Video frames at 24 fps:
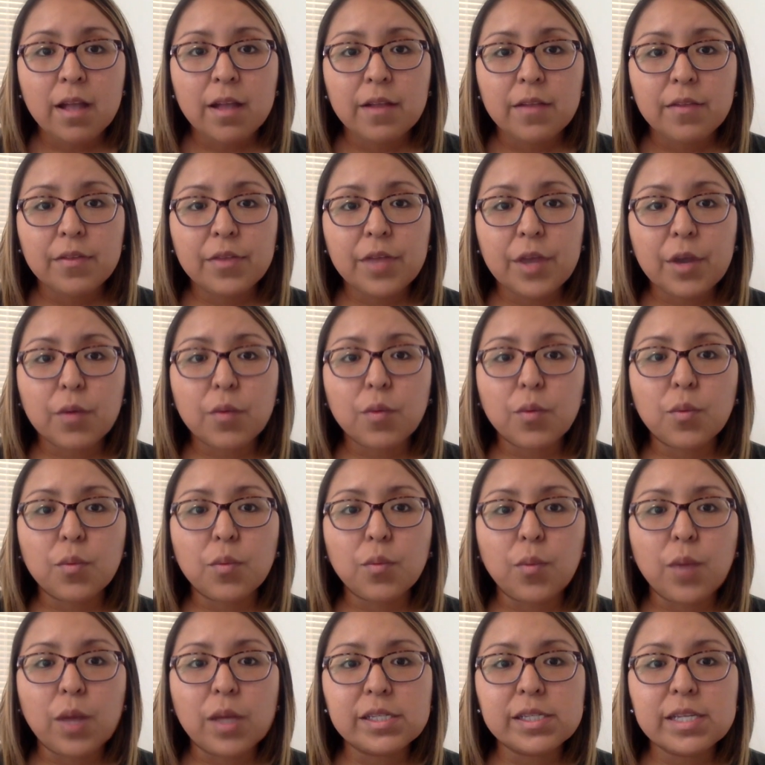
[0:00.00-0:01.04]
There
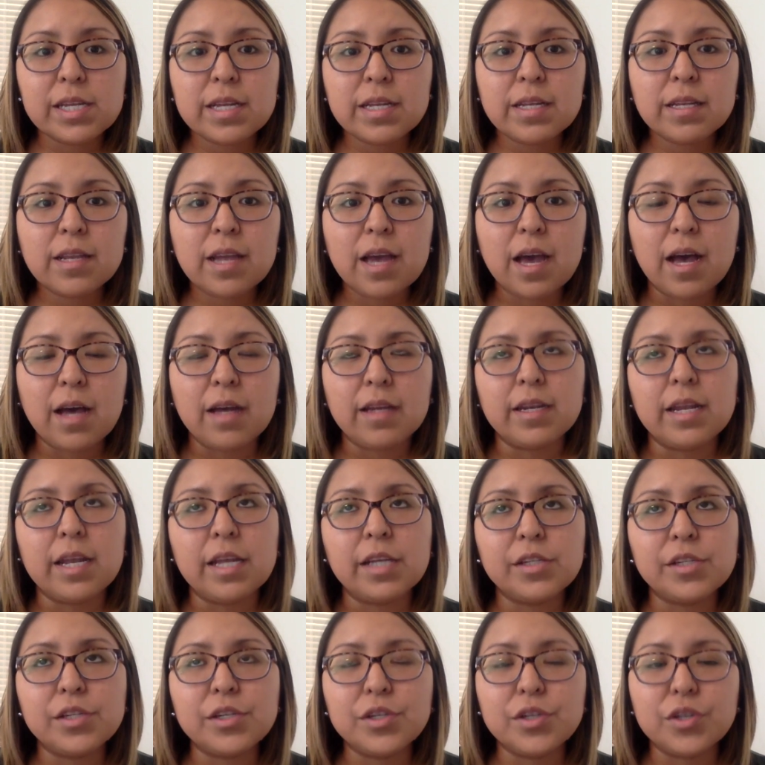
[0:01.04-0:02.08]
wasn't an
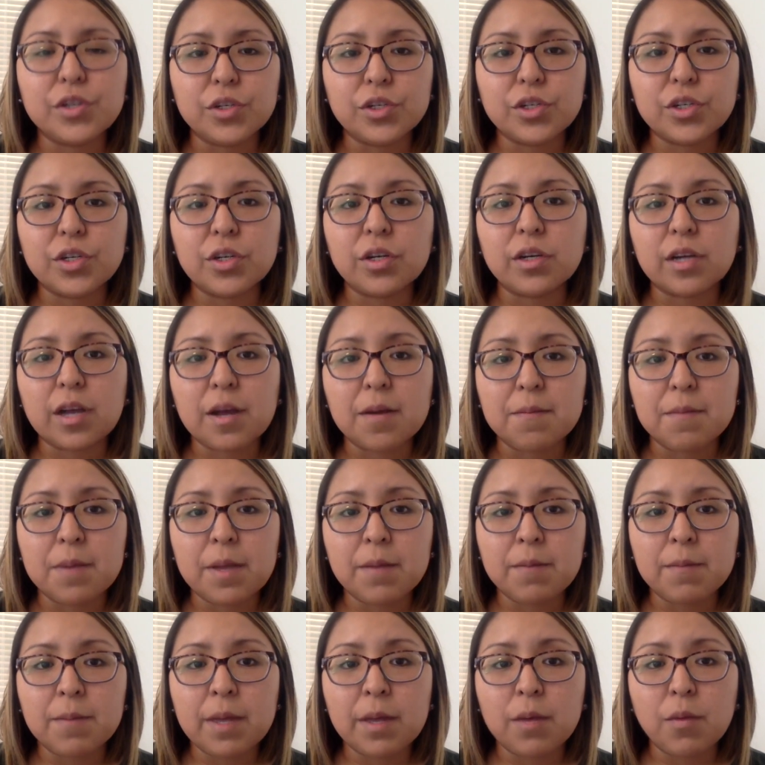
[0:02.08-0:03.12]
institutional
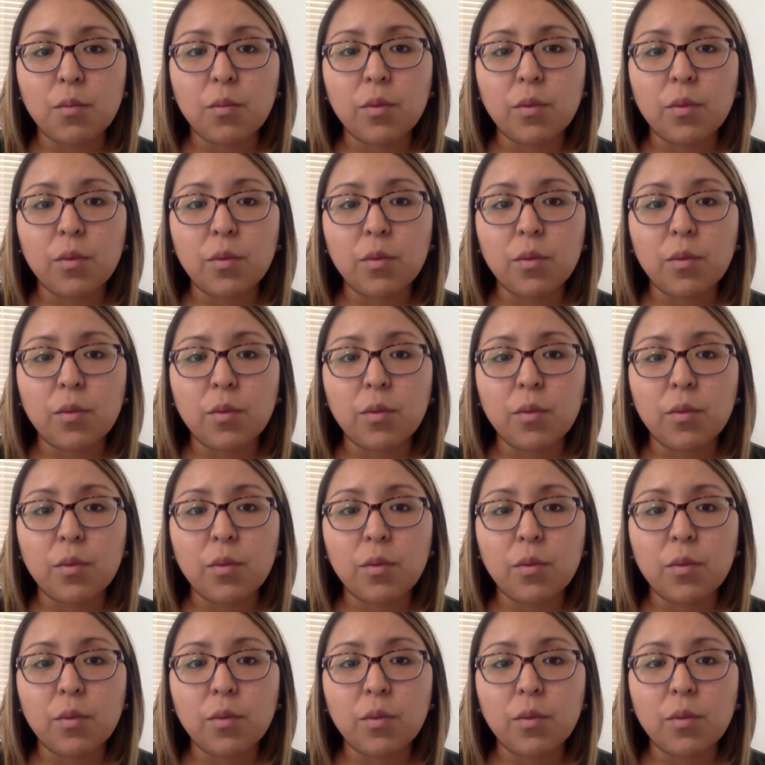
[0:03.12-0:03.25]
commitment